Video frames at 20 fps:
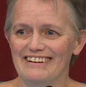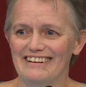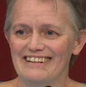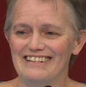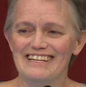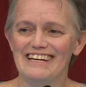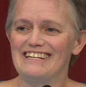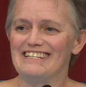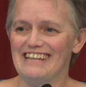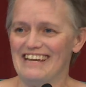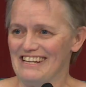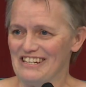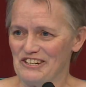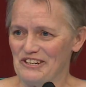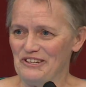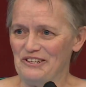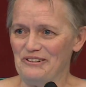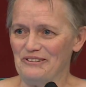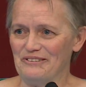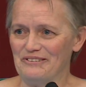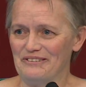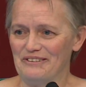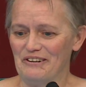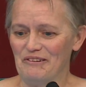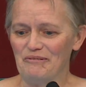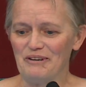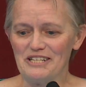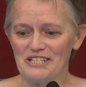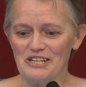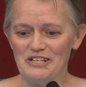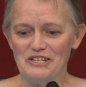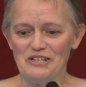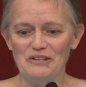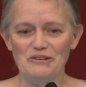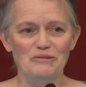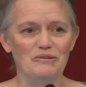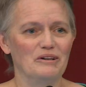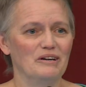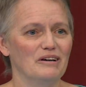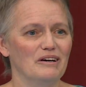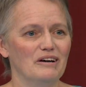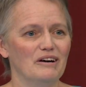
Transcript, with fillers: dictate to you what to do.